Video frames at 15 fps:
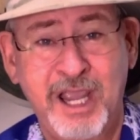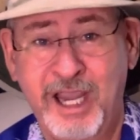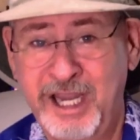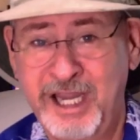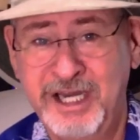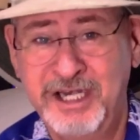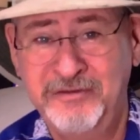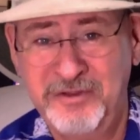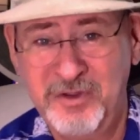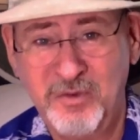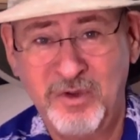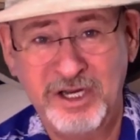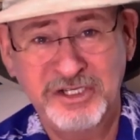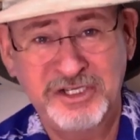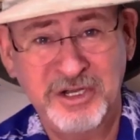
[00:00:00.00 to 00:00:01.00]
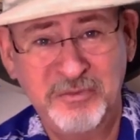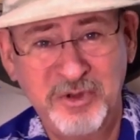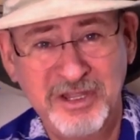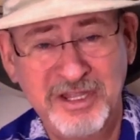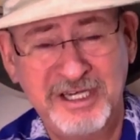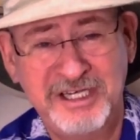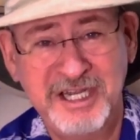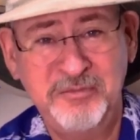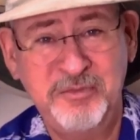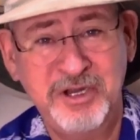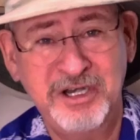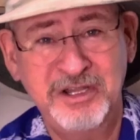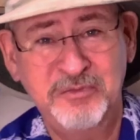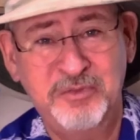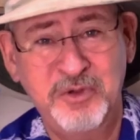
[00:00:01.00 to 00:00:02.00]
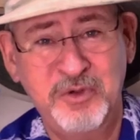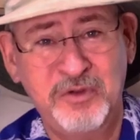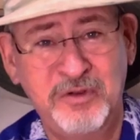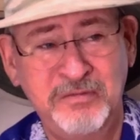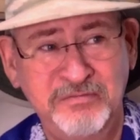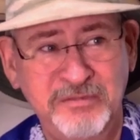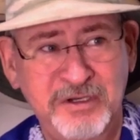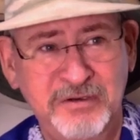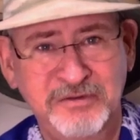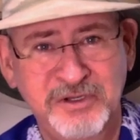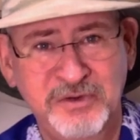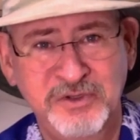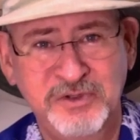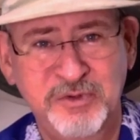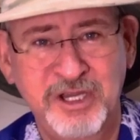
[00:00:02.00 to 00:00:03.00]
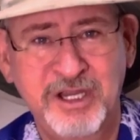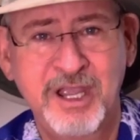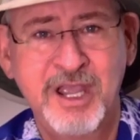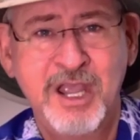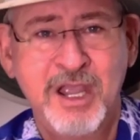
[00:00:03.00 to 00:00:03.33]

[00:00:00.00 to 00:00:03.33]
And if you want to jump in the deep end of the pool, you know, so to speak,